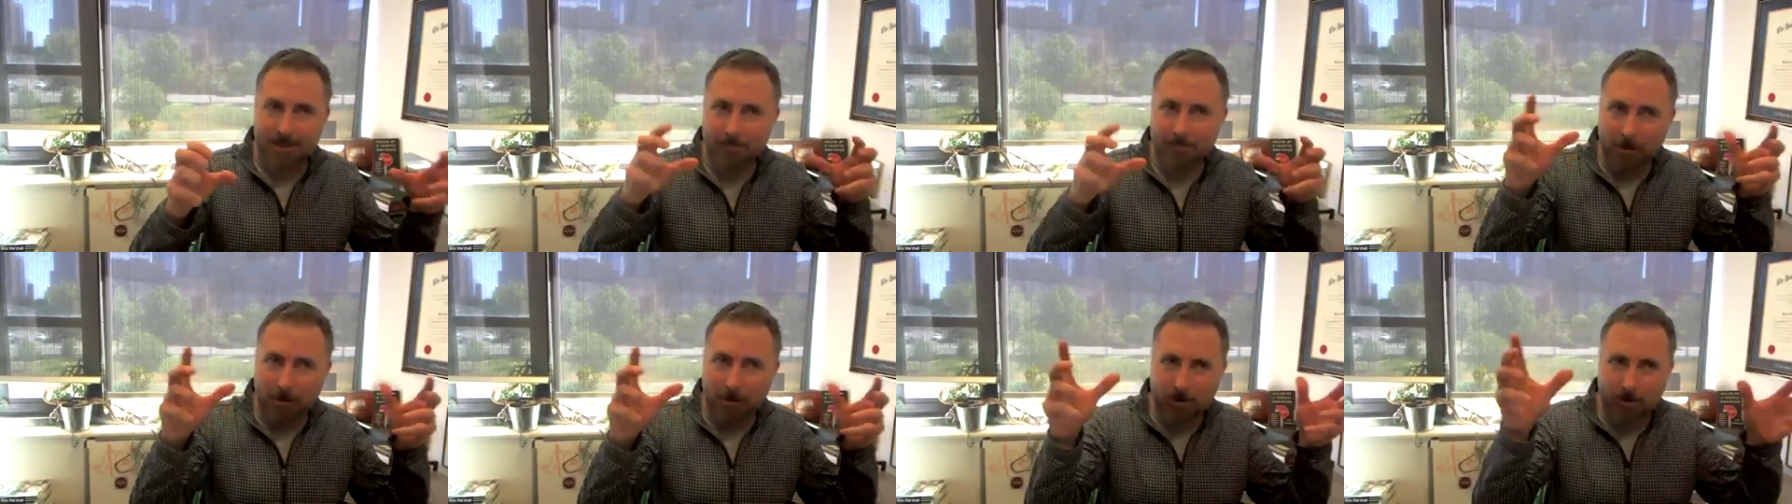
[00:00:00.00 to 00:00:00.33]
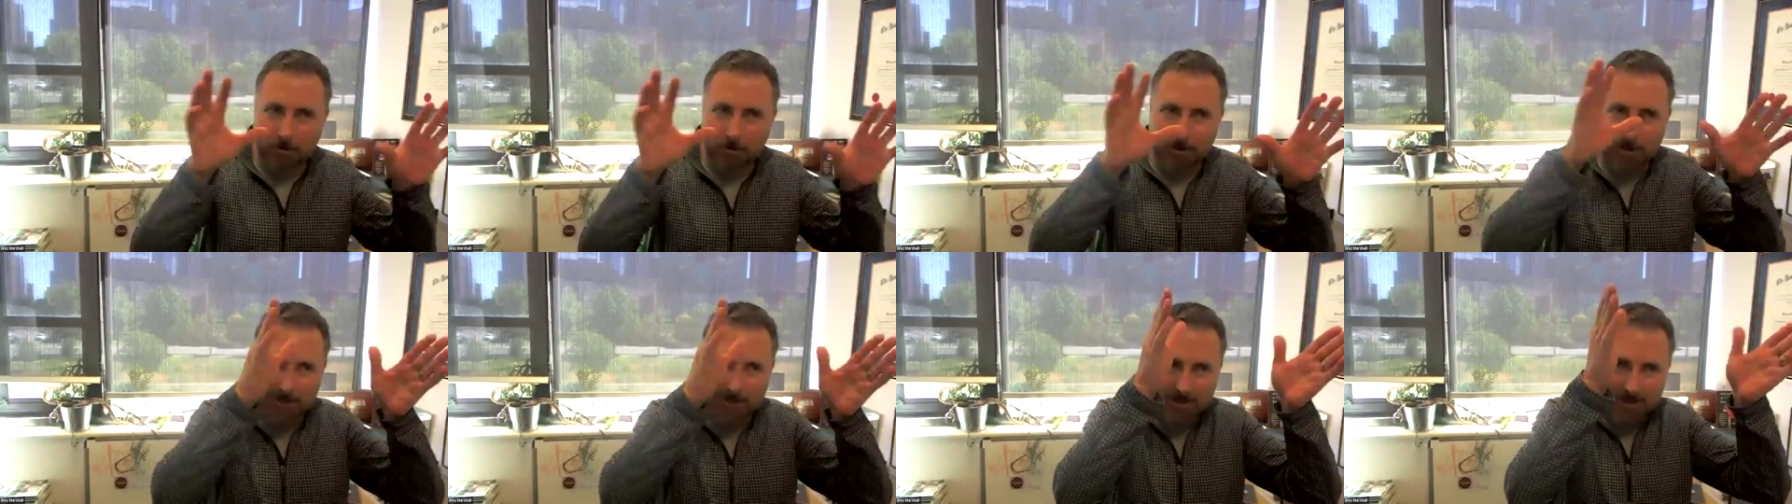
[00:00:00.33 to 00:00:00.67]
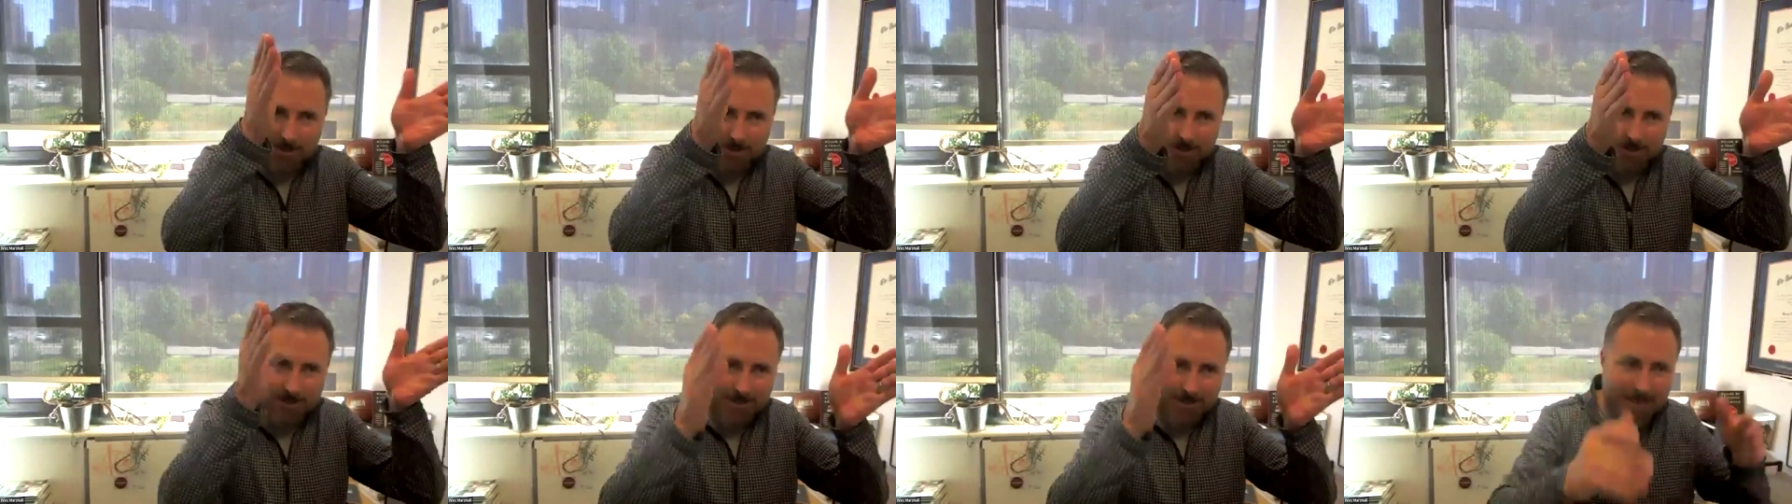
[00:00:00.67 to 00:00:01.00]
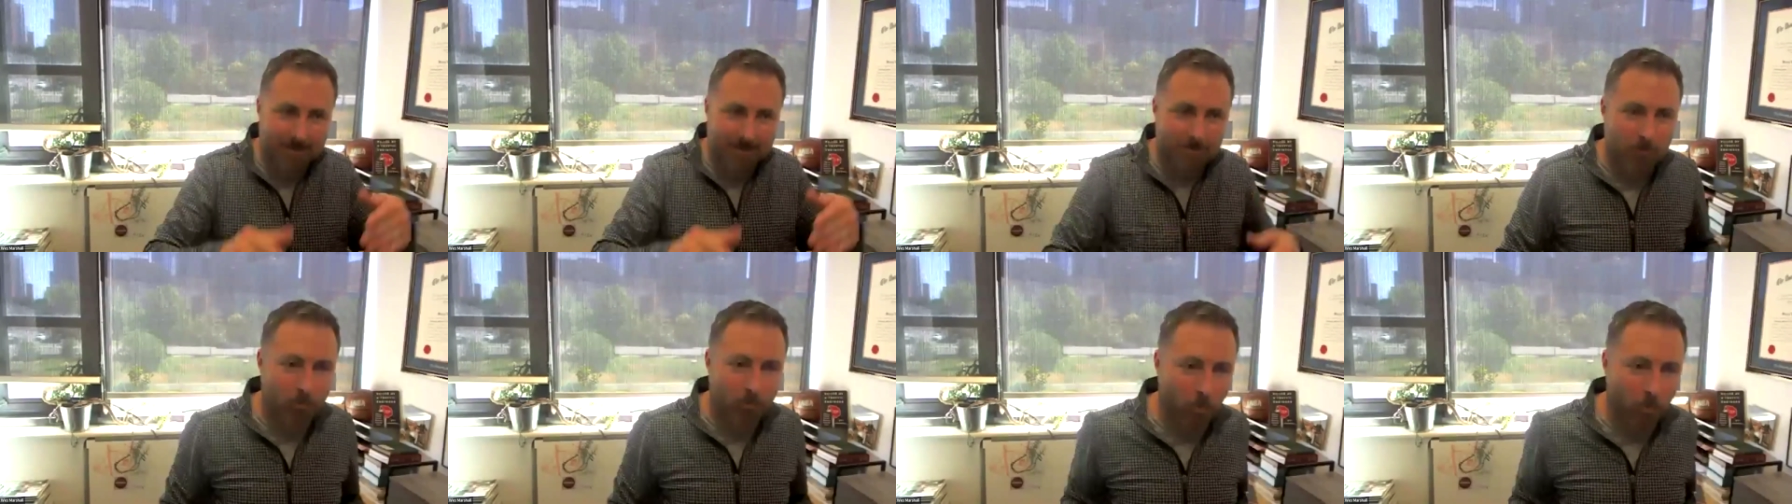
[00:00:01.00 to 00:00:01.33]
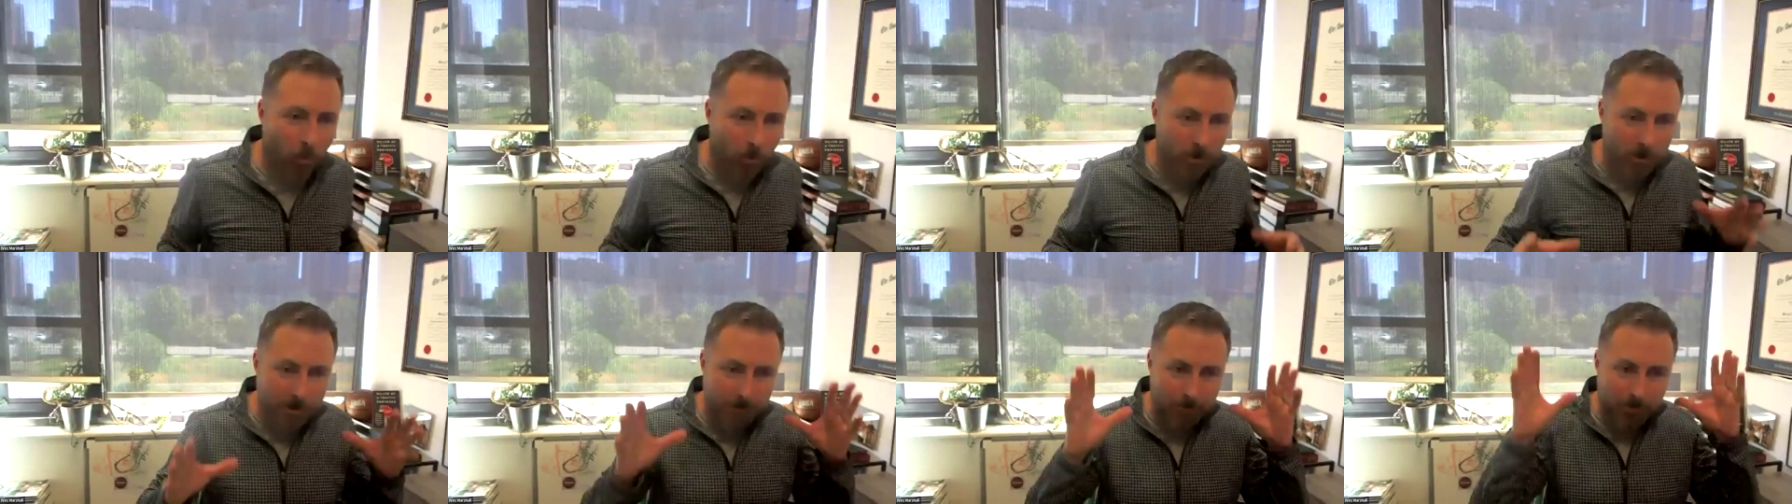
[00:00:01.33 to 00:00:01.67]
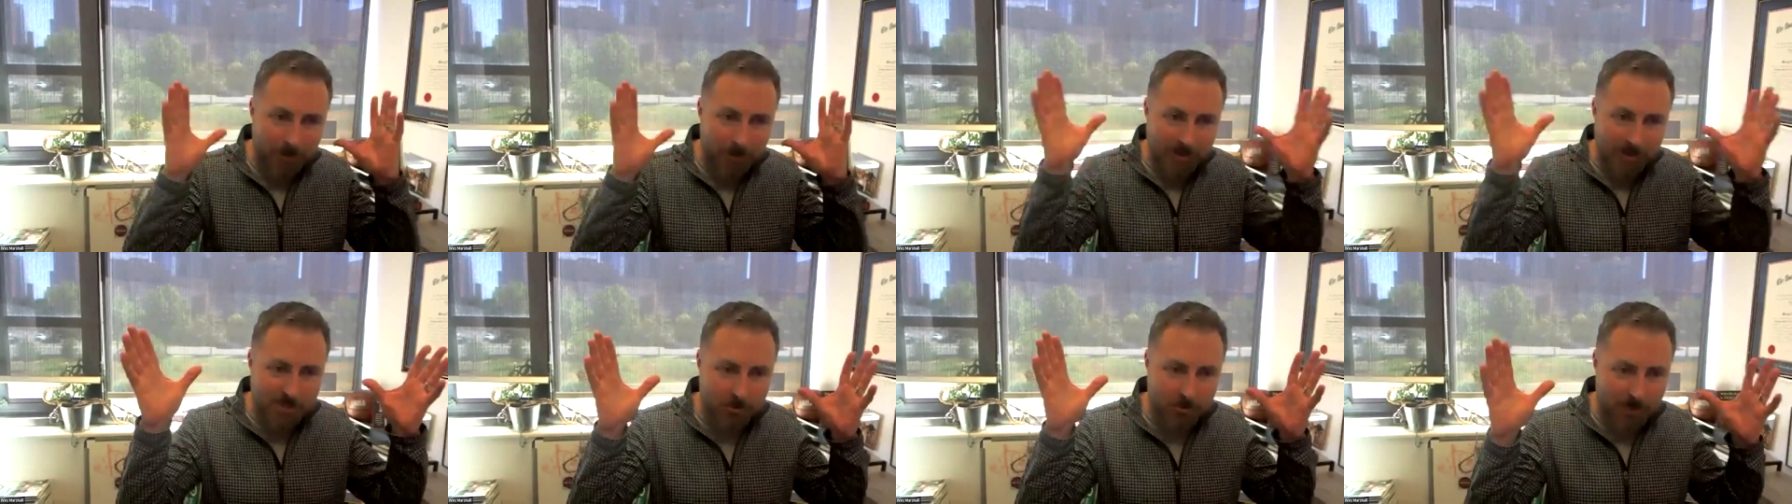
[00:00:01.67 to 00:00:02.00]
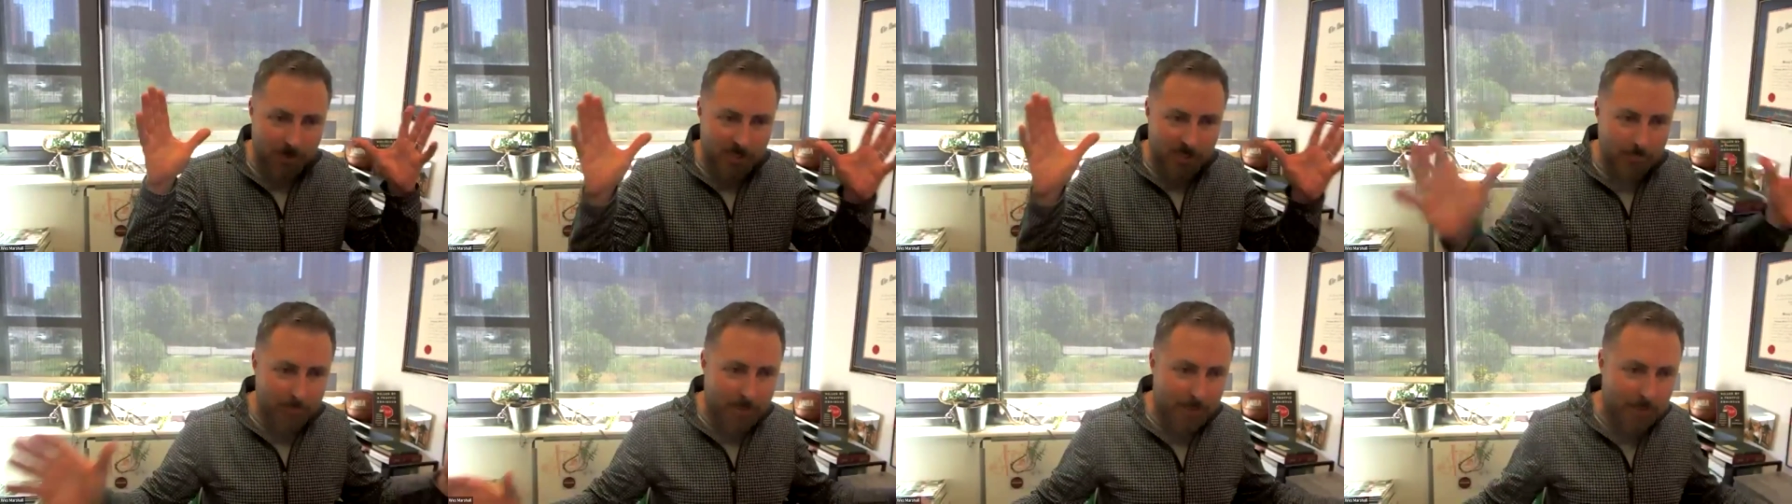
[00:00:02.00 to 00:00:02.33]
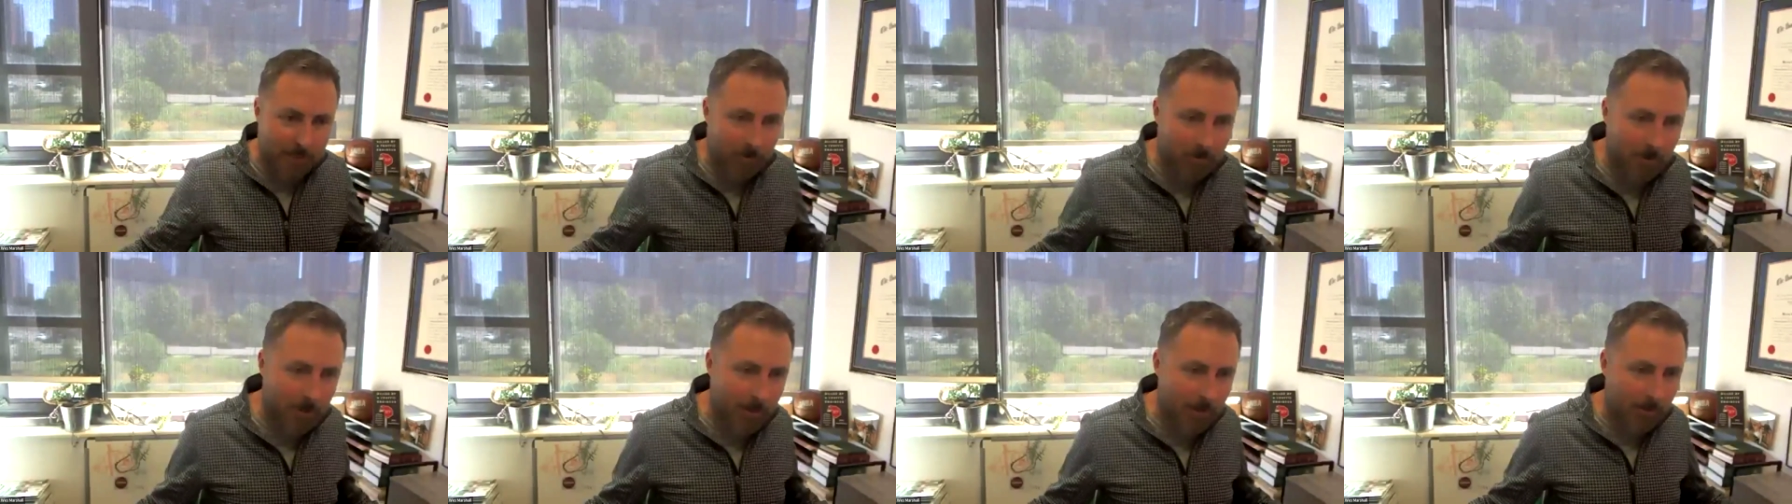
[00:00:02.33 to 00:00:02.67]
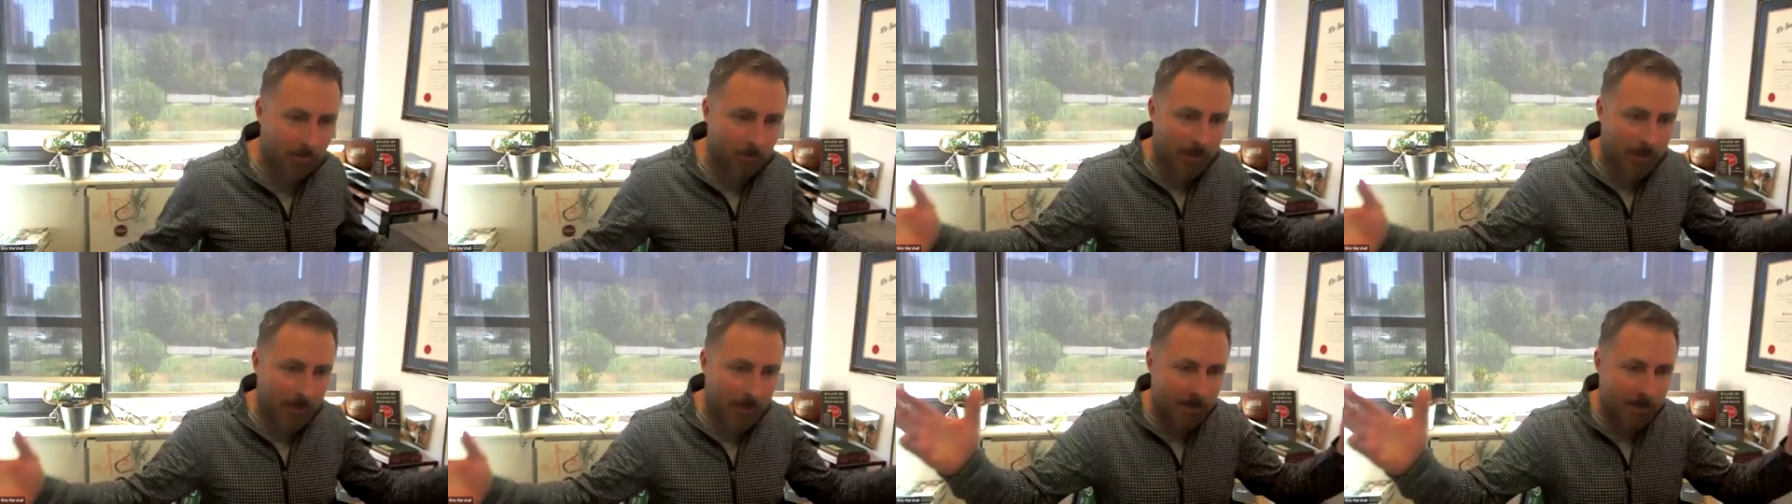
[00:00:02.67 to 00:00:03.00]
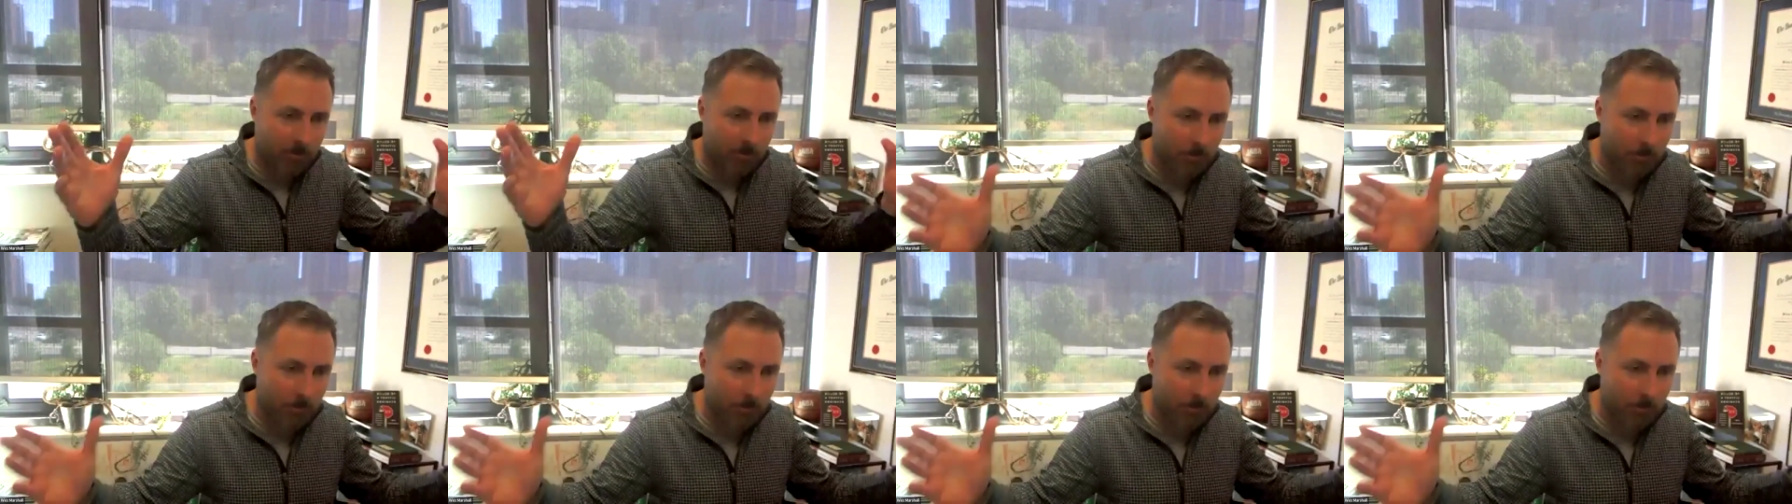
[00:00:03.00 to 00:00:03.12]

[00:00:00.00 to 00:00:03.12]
Part of the reason is just that word complete streets make you think we need to